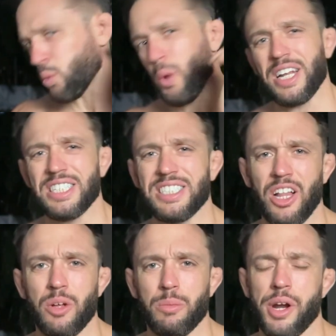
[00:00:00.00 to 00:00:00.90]
way to
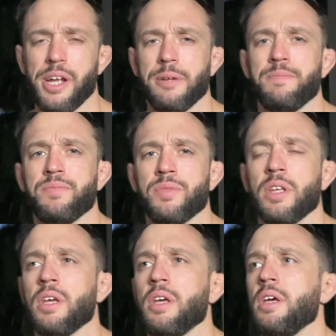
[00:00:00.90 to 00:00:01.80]
celebrate
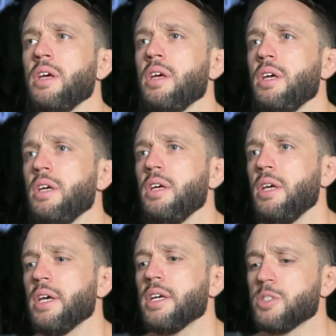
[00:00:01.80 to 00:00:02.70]

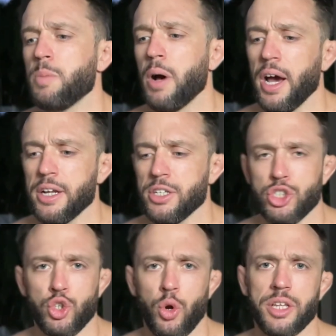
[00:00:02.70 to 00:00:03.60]
is by
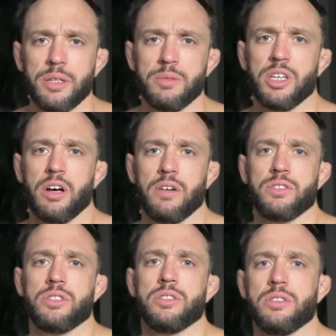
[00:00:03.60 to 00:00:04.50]
destroying
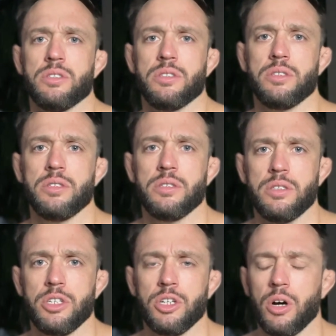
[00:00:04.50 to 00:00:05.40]
themselves.
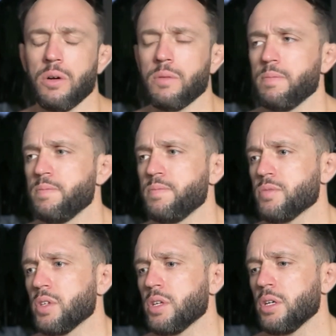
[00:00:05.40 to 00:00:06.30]
You know,
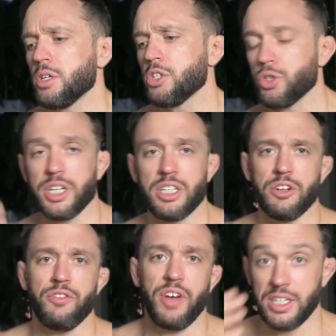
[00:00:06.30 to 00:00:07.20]
drinking
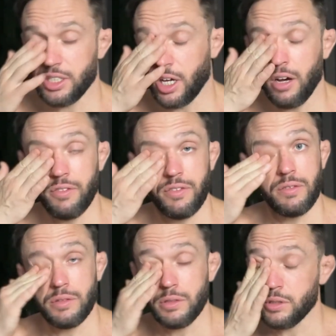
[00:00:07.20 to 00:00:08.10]
their face off.
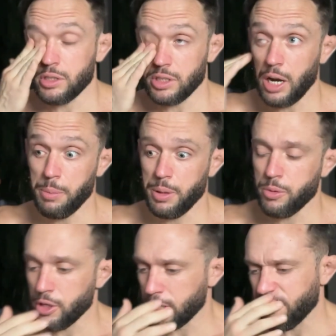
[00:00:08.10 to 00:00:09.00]
A lot of
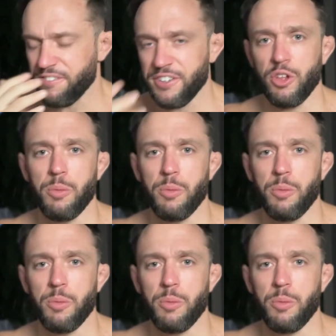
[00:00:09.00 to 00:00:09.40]
people, they're going to feel the